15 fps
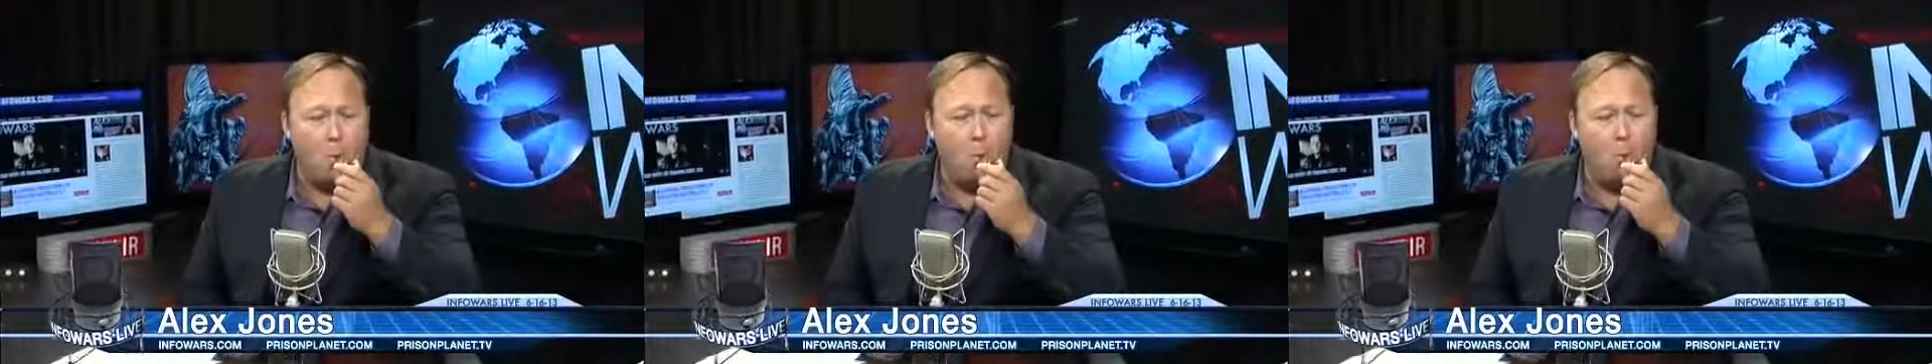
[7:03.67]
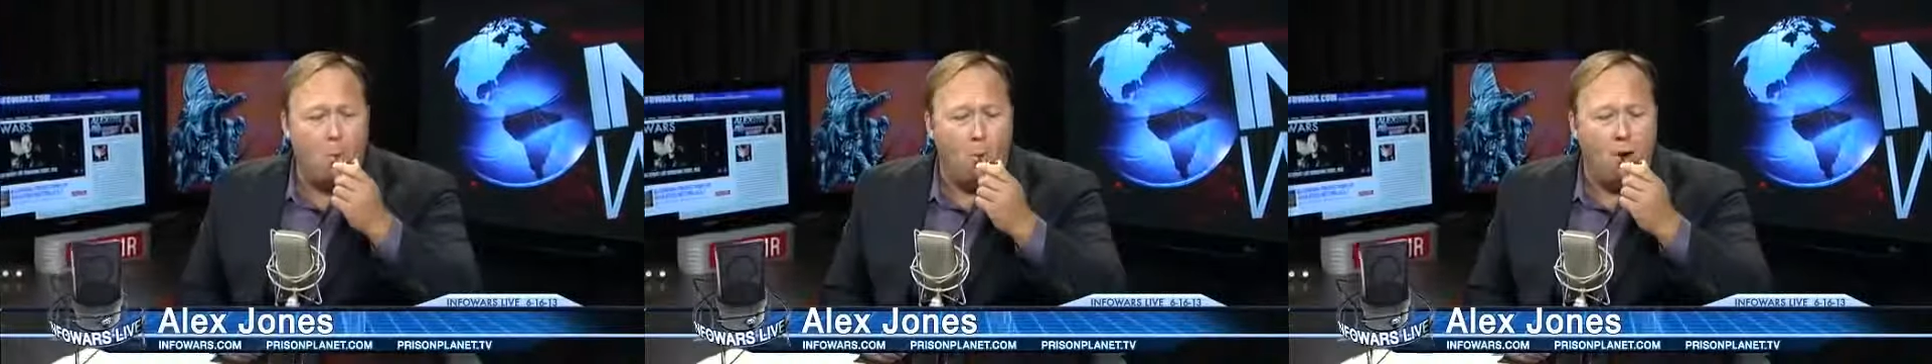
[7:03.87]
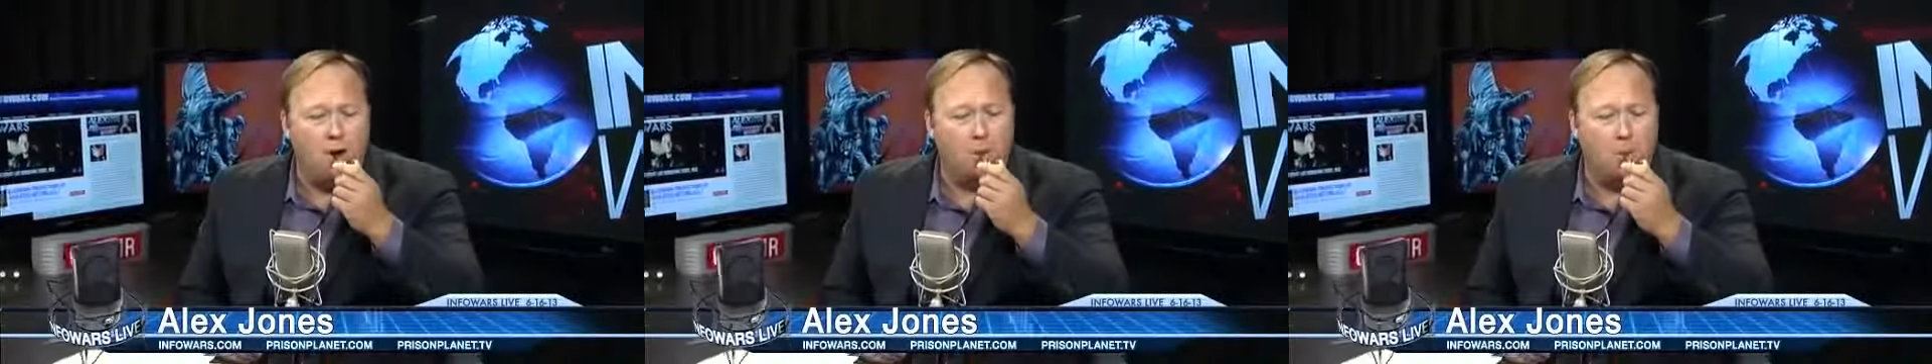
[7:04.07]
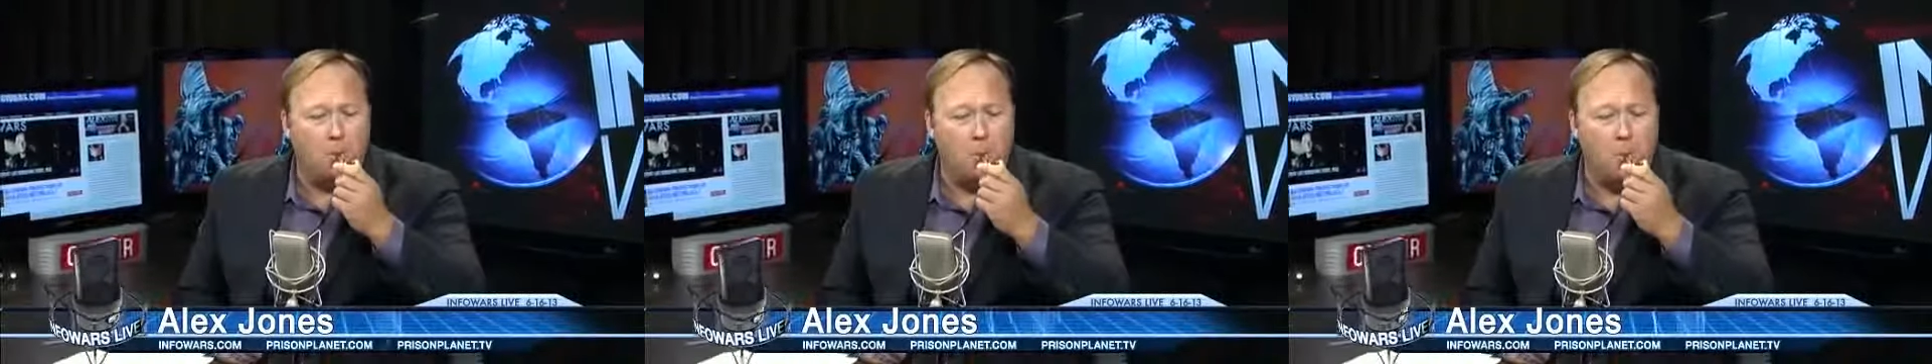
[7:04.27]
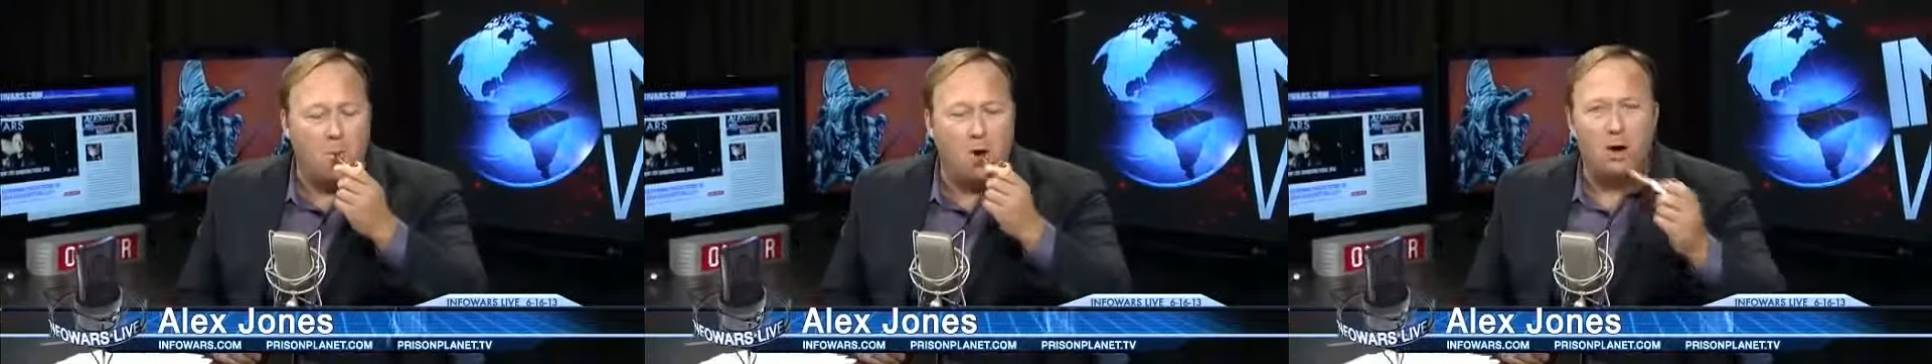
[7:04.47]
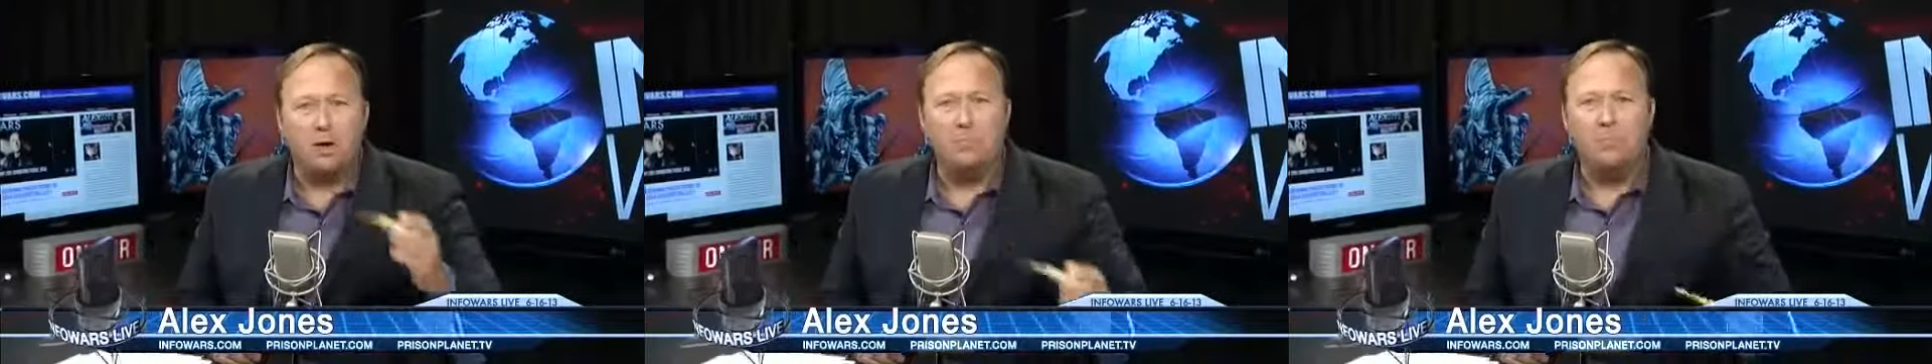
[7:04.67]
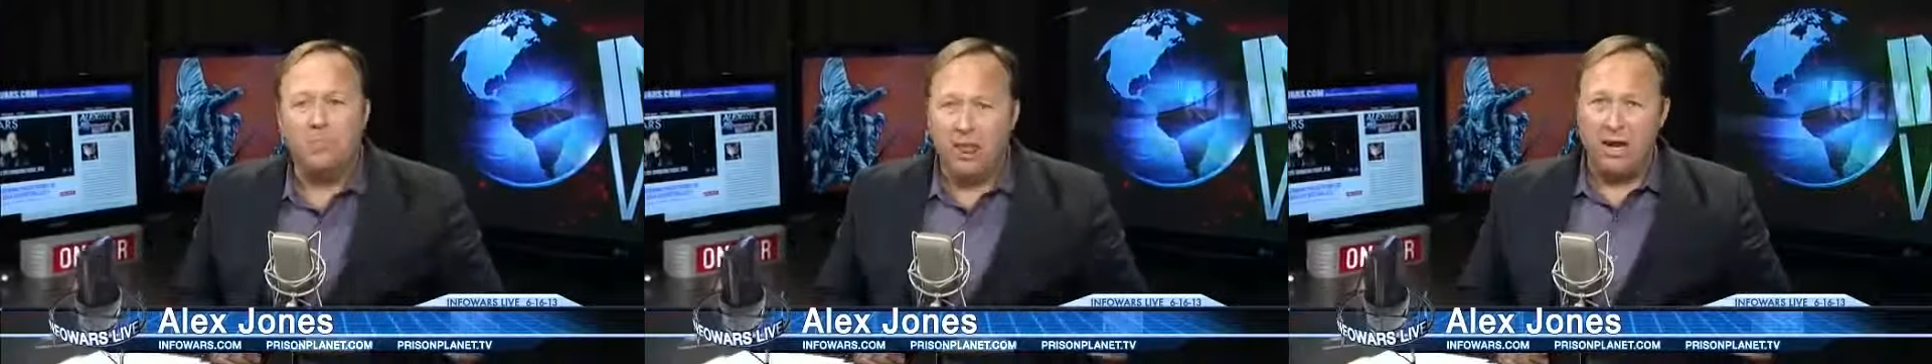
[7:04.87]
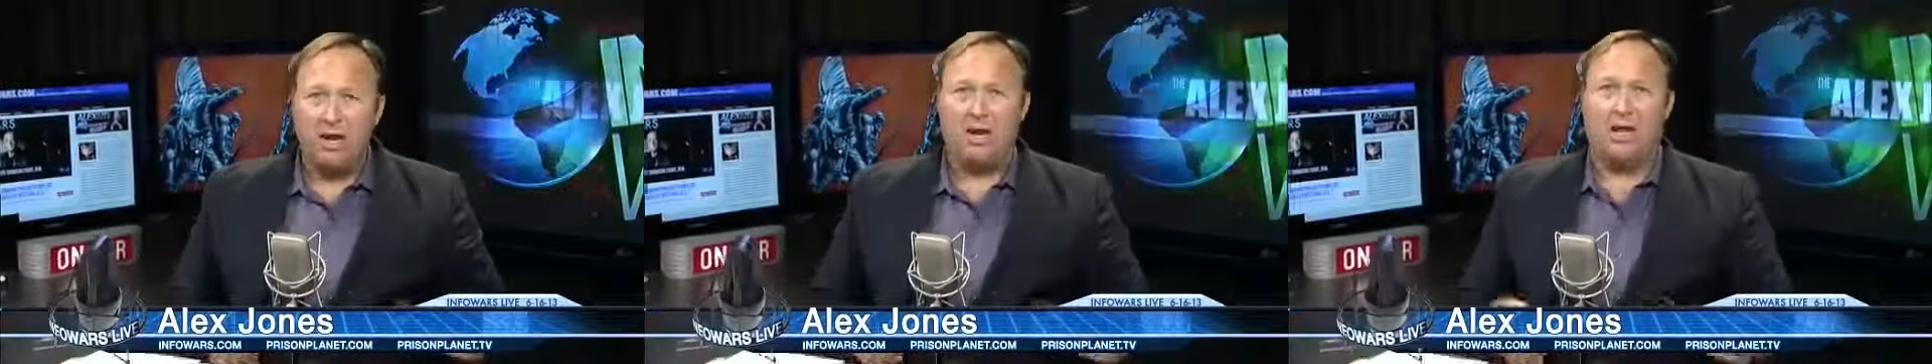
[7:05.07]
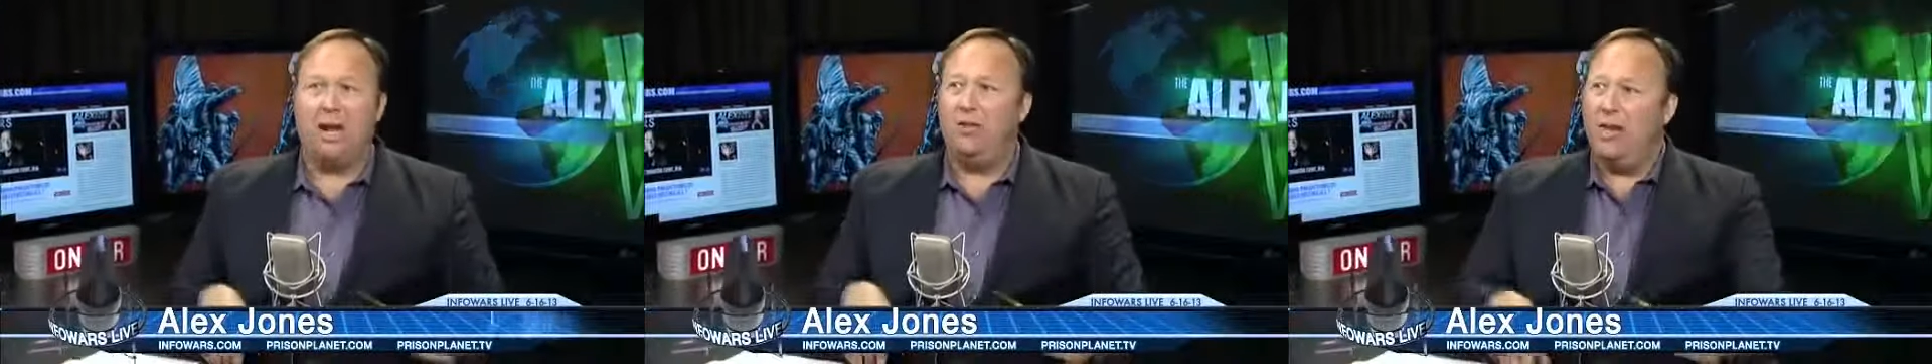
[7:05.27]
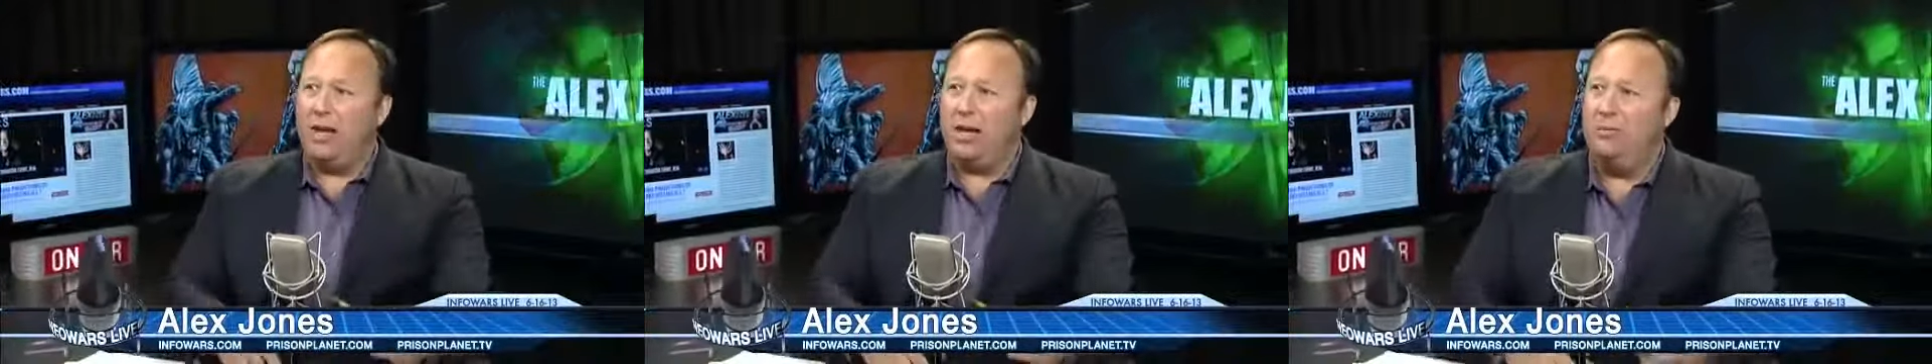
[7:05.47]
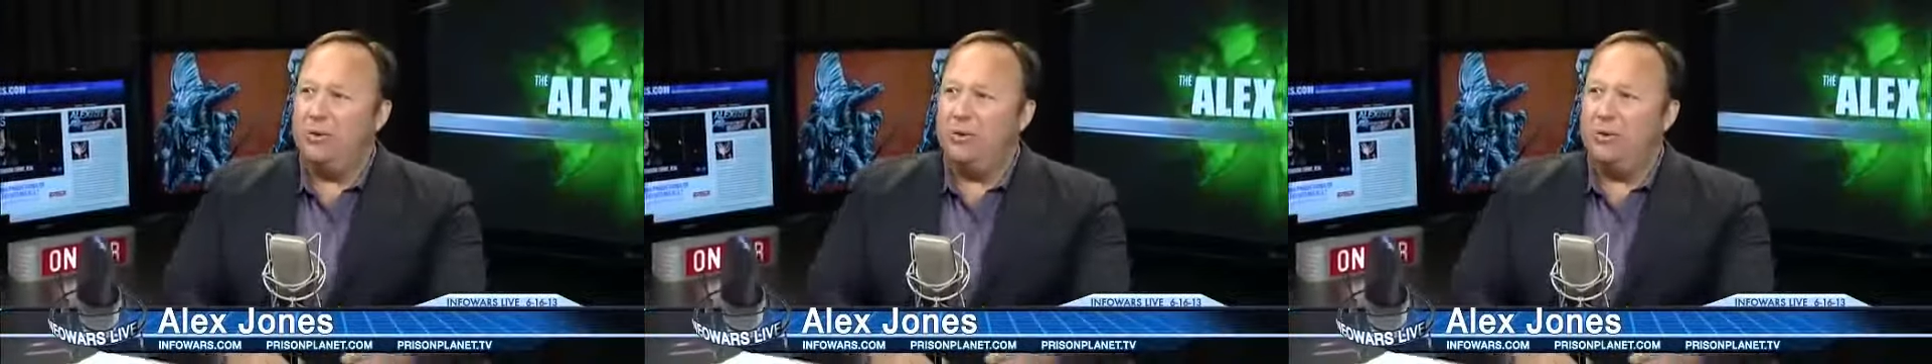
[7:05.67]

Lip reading: Again, thank